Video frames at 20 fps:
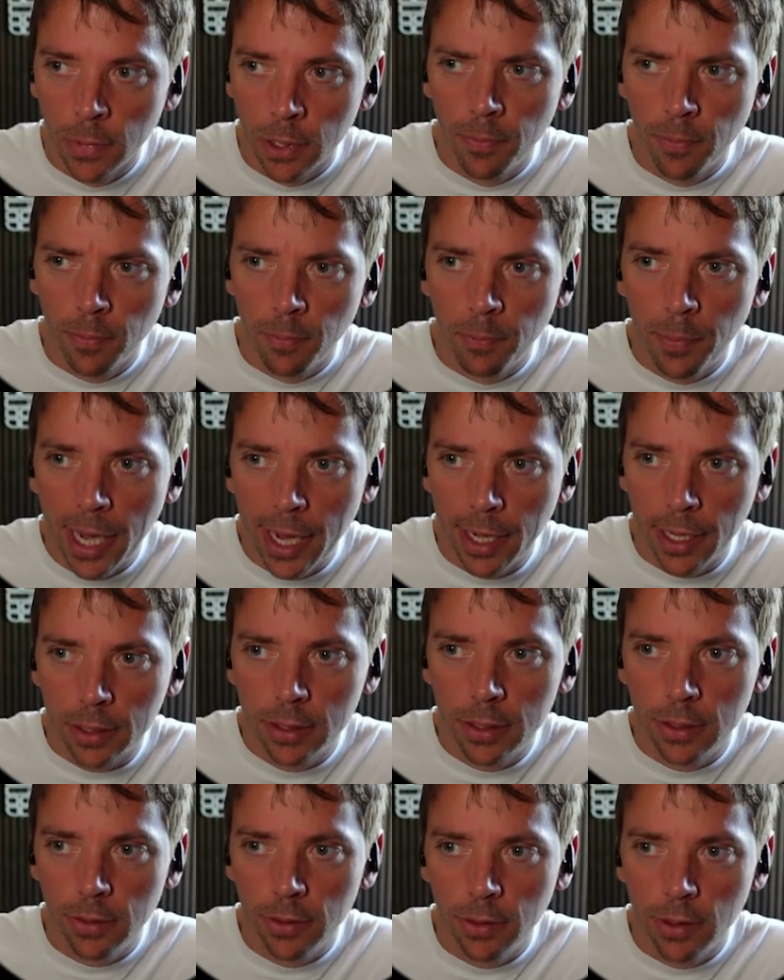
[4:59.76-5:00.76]
back
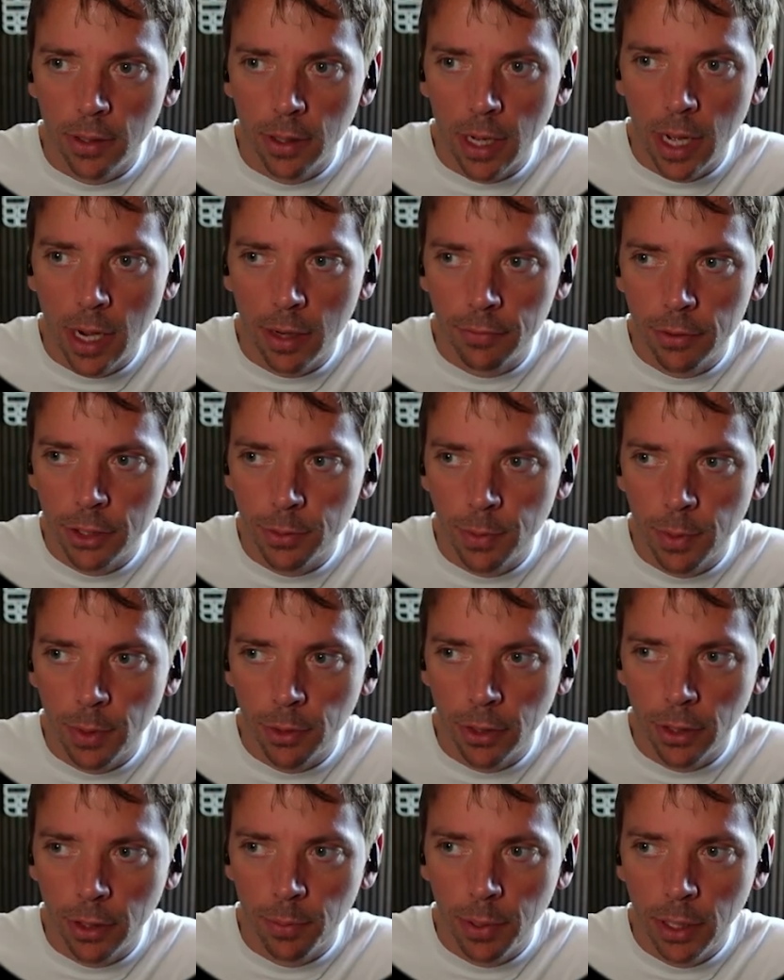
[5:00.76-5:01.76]
to the average
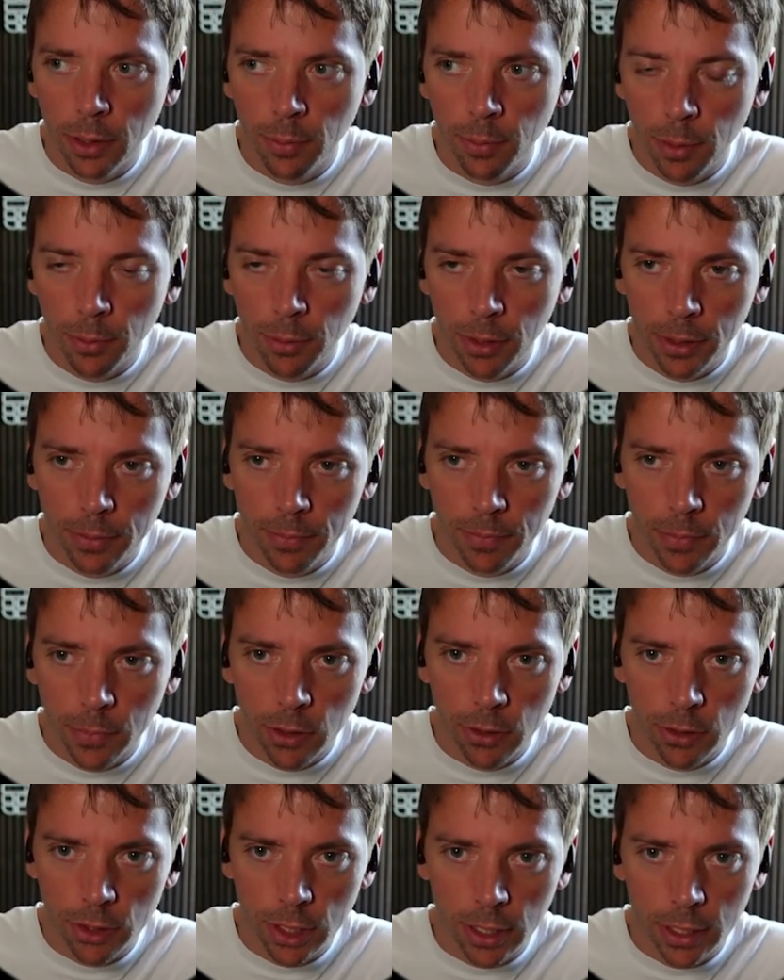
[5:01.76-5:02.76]
memory and peak memory,
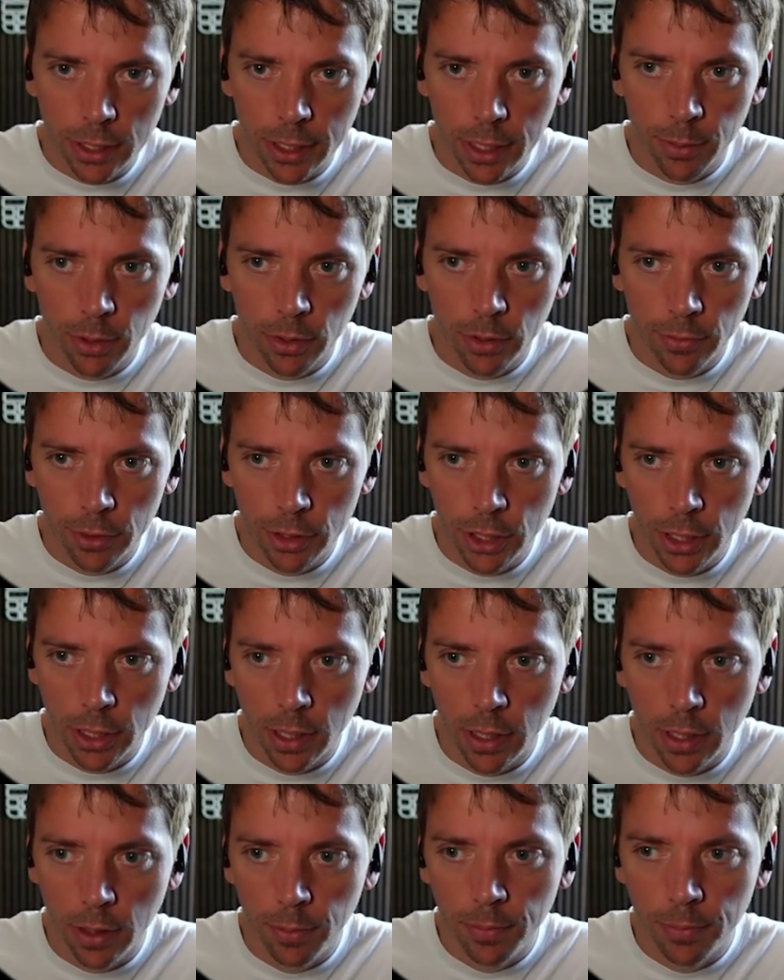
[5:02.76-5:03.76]
here's an example of a
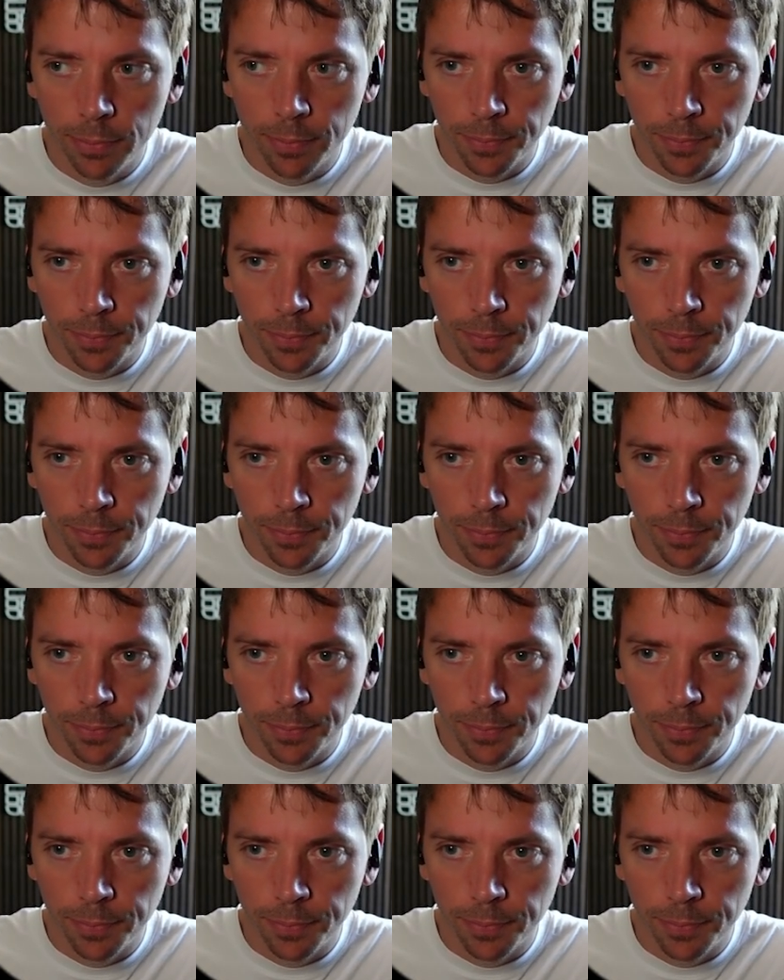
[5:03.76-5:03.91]
job